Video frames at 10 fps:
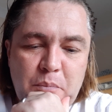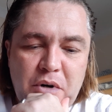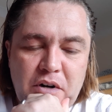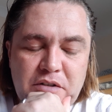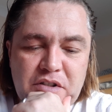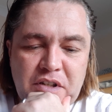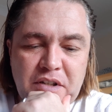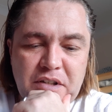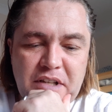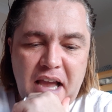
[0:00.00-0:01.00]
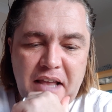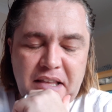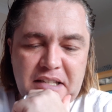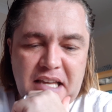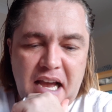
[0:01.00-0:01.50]
But yeah,
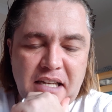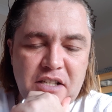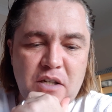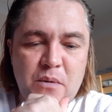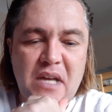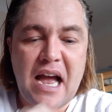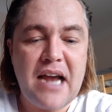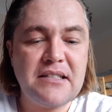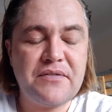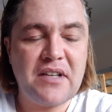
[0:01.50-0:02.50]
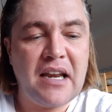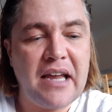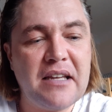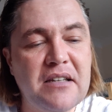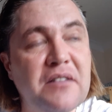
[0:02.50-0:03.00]
these kind of two guys, if you
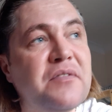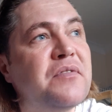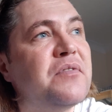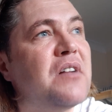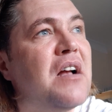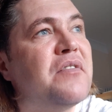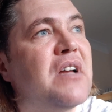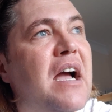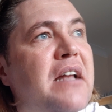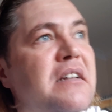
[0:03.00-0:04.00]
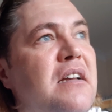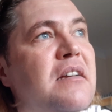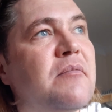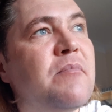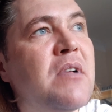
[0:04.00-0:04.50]
like, have have kind
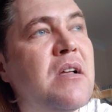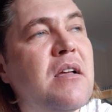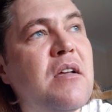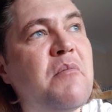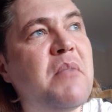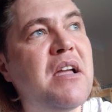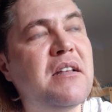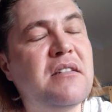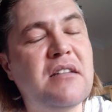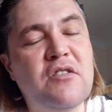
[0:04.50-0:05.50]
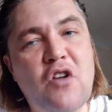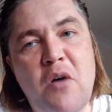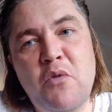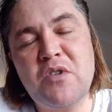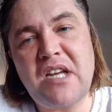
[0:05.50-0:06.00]
of made it's
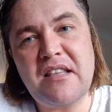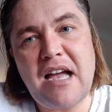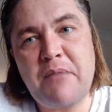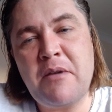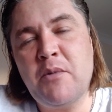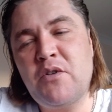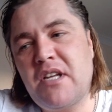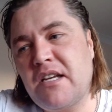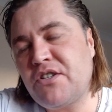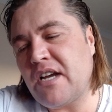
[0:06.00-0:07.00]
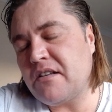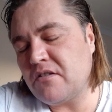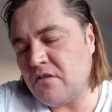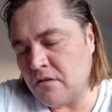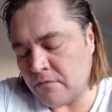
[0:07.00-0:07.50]
almost like the Happy Mondays years
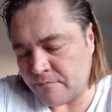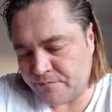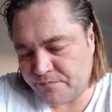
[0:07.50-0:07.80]
ago.